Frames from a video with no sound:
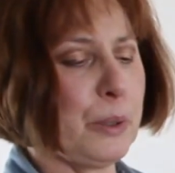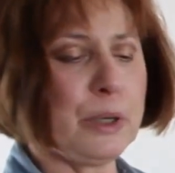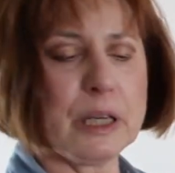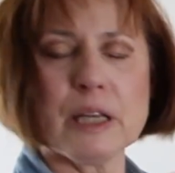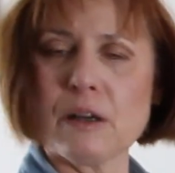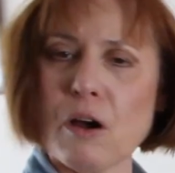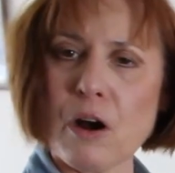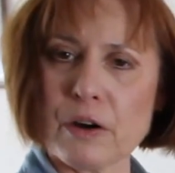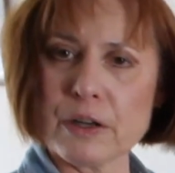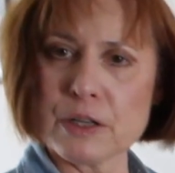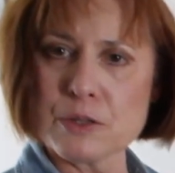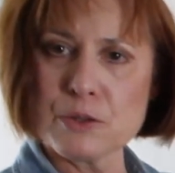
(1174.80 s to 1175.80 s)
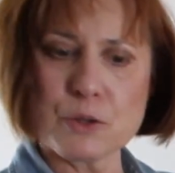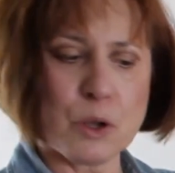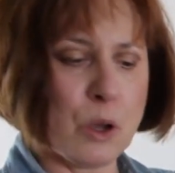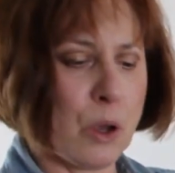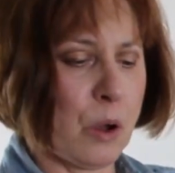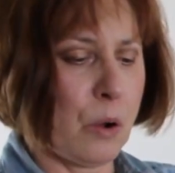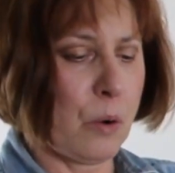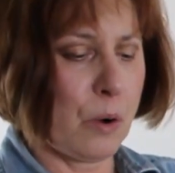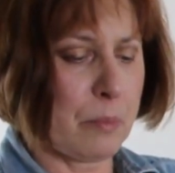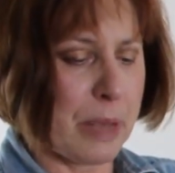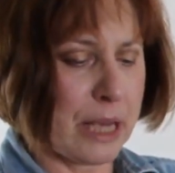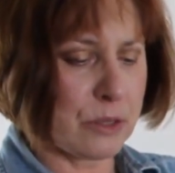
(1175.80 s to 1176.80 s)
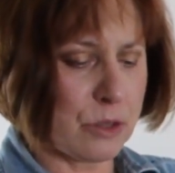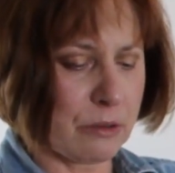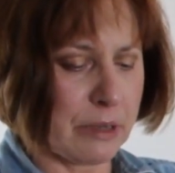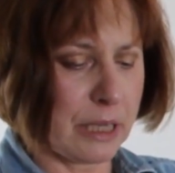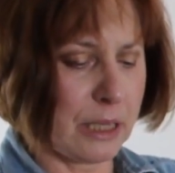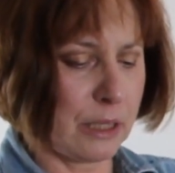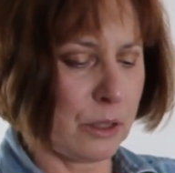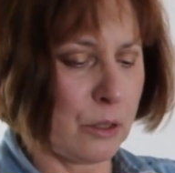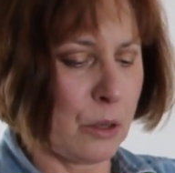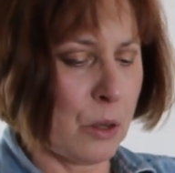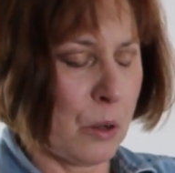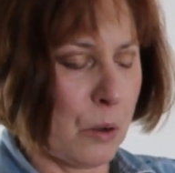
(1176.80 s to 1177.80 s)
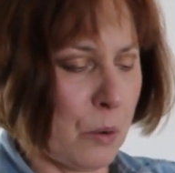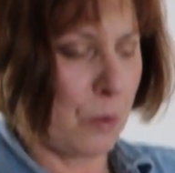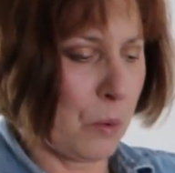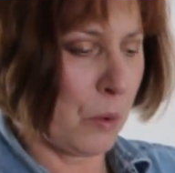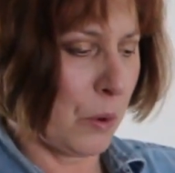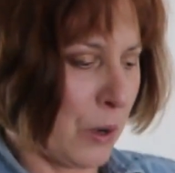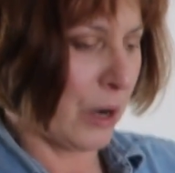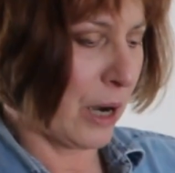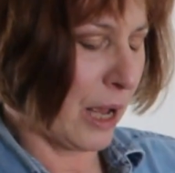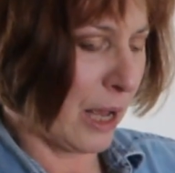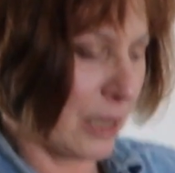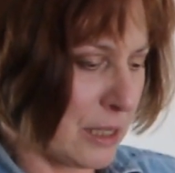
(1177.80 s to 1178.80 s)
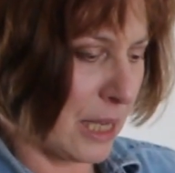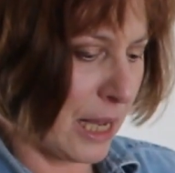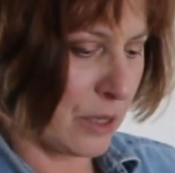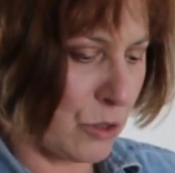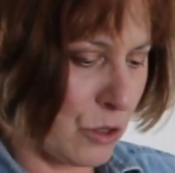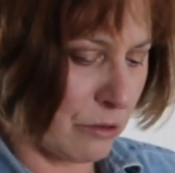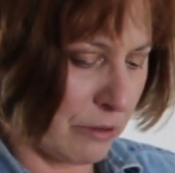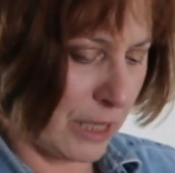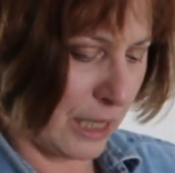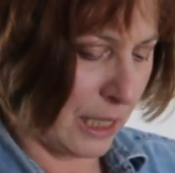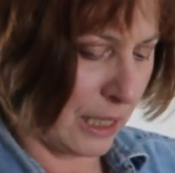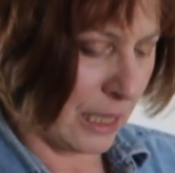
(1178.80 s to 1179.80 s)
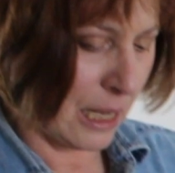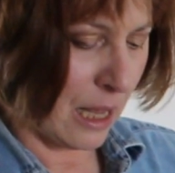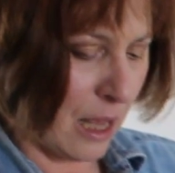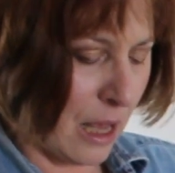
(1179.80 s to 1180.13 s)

put an orange or mandarin or a tangerine.